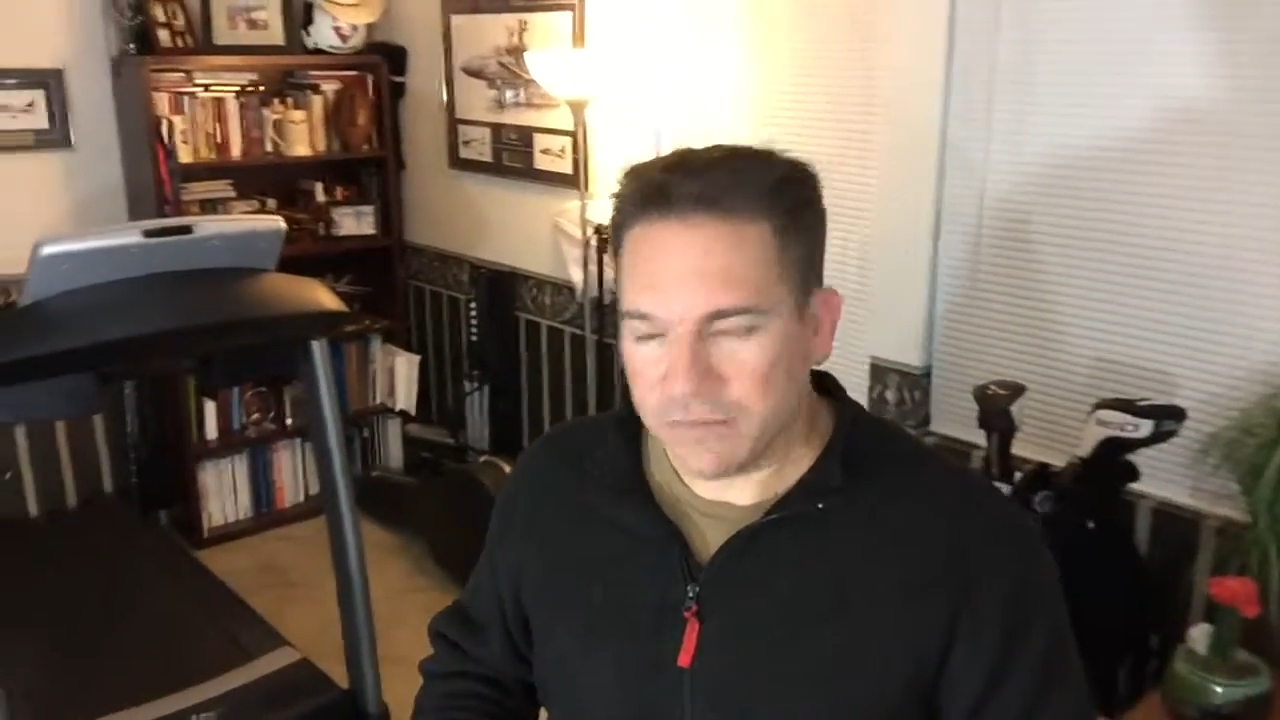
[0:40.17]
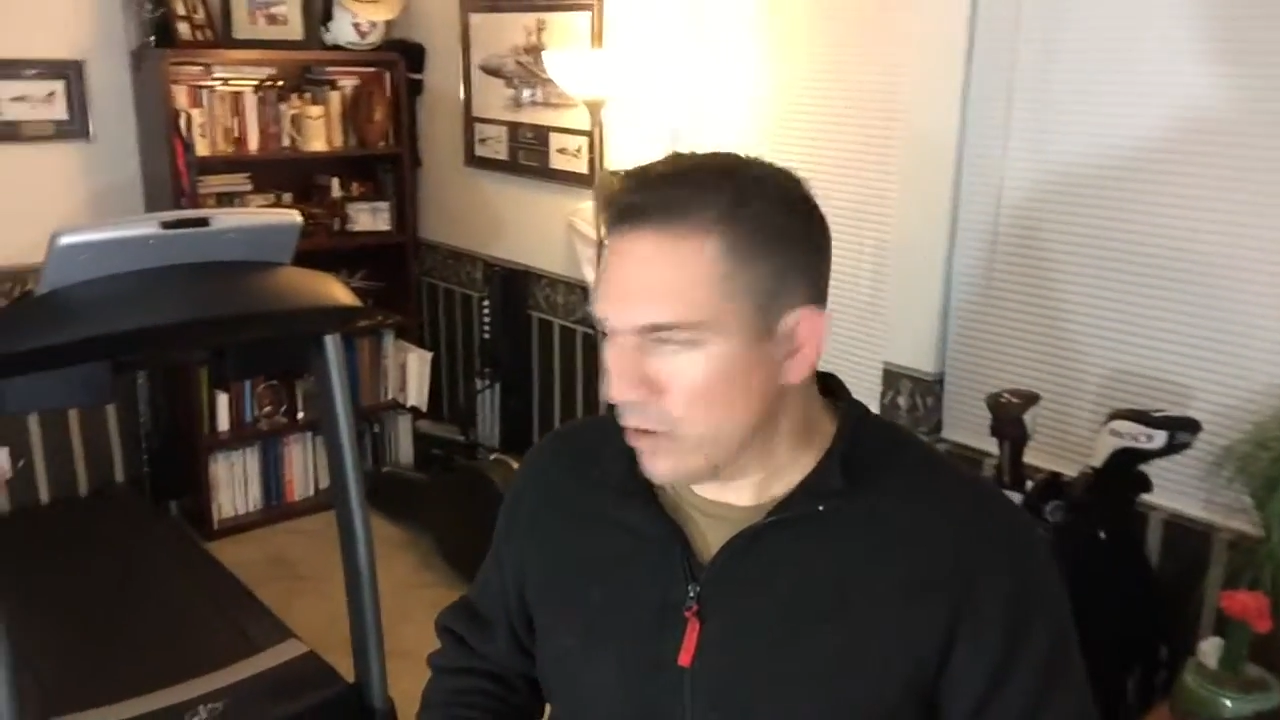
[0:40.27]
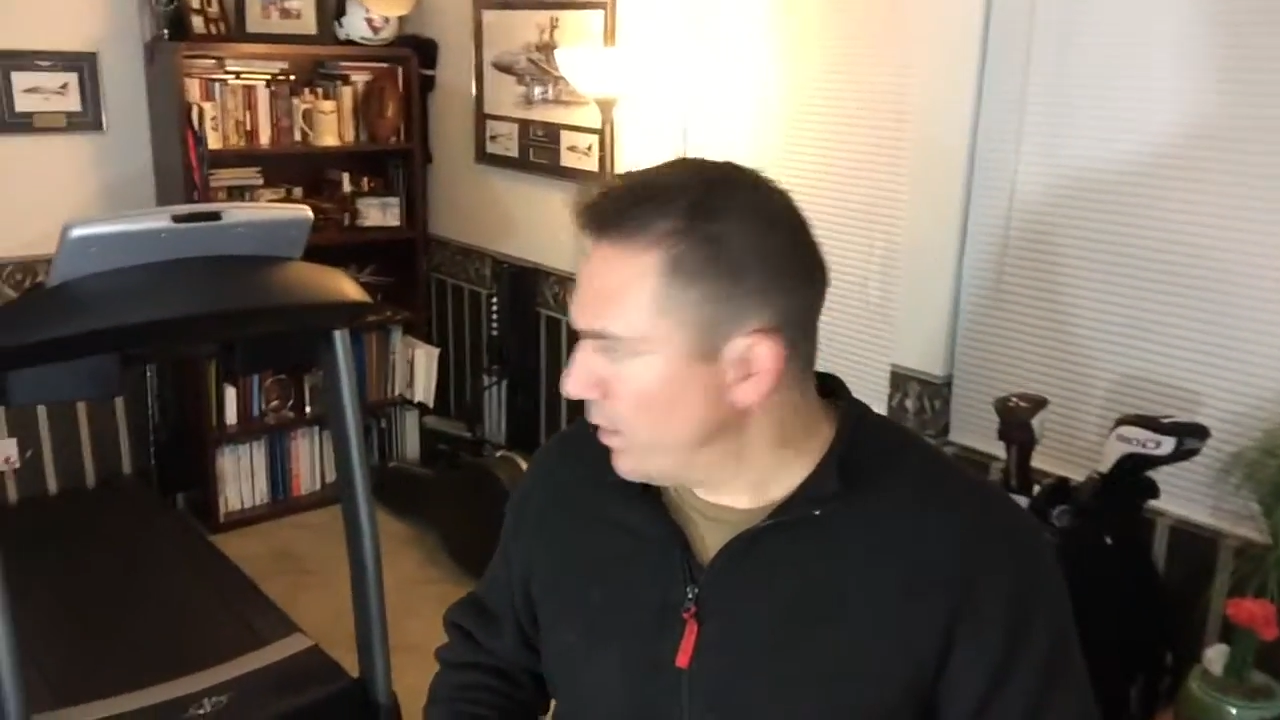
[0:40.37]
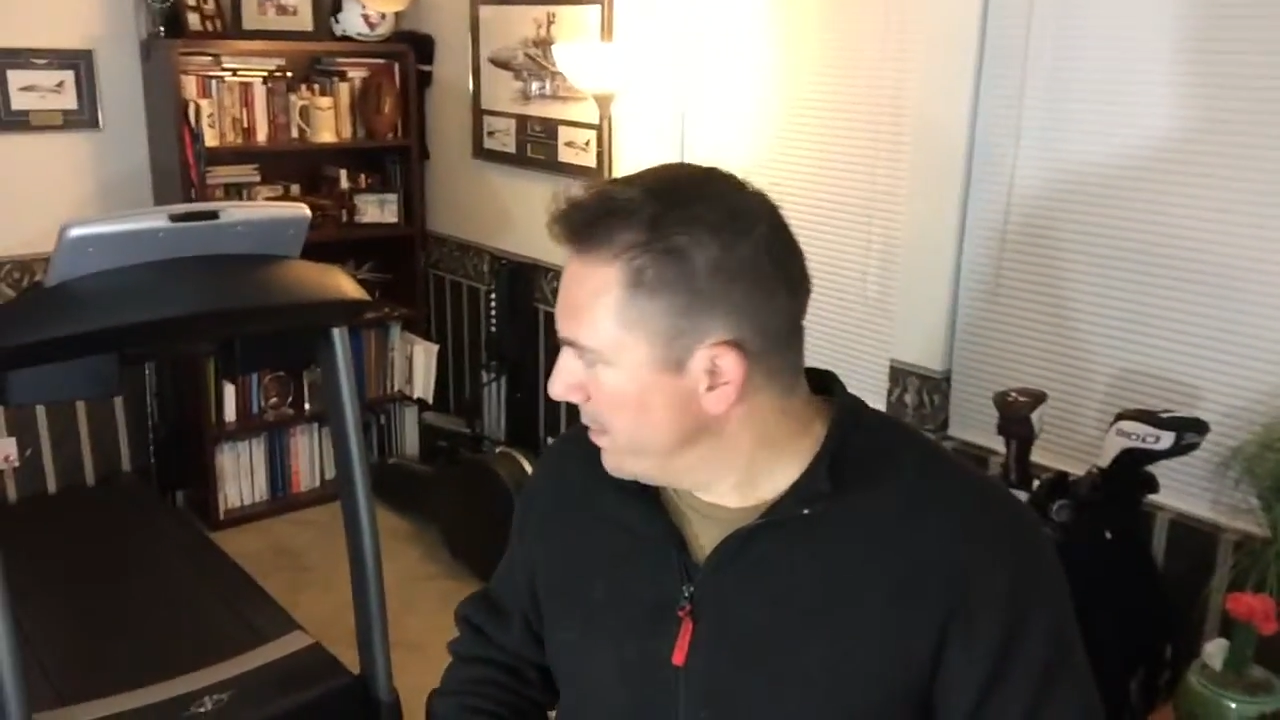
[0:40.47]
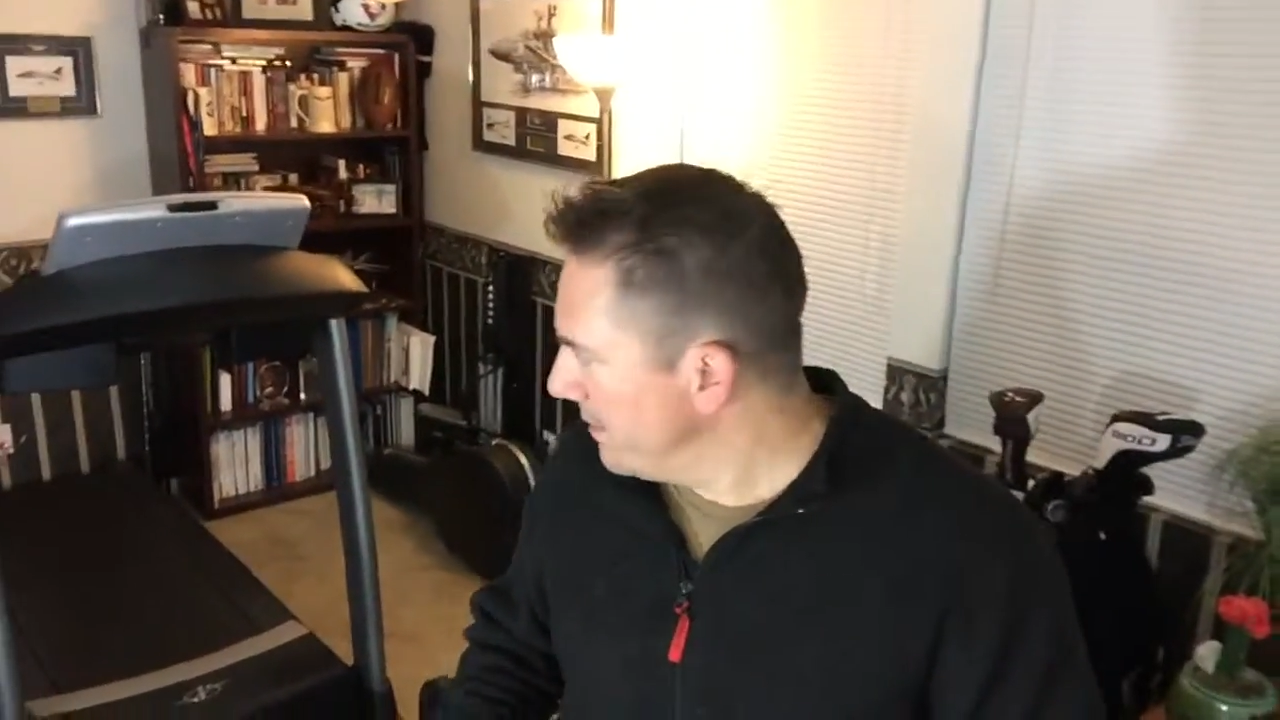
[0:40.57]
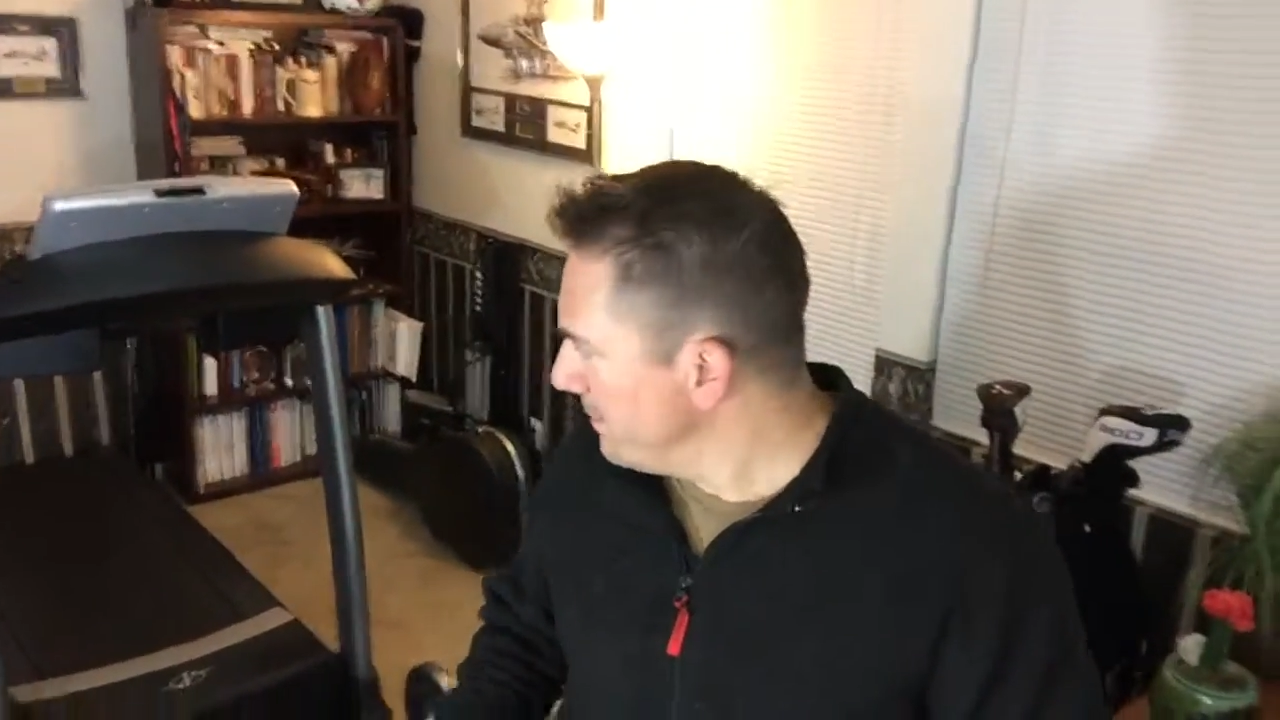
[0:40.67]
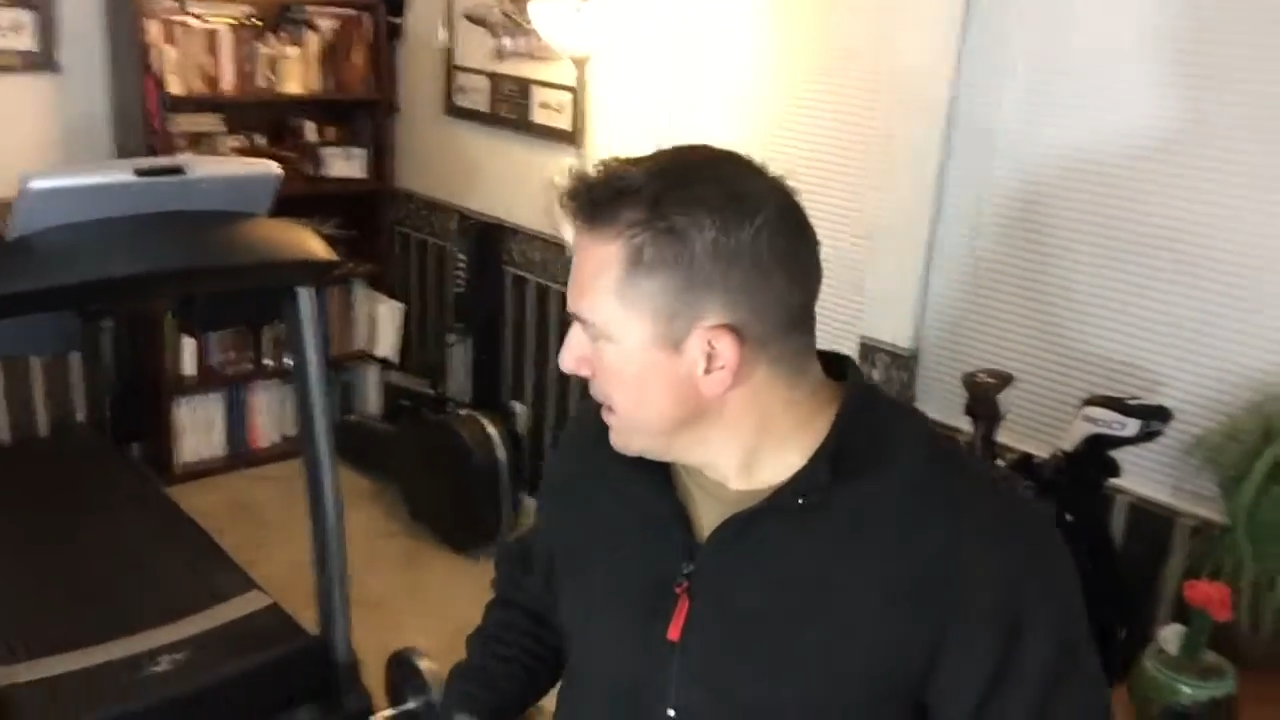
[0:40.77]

of equipment.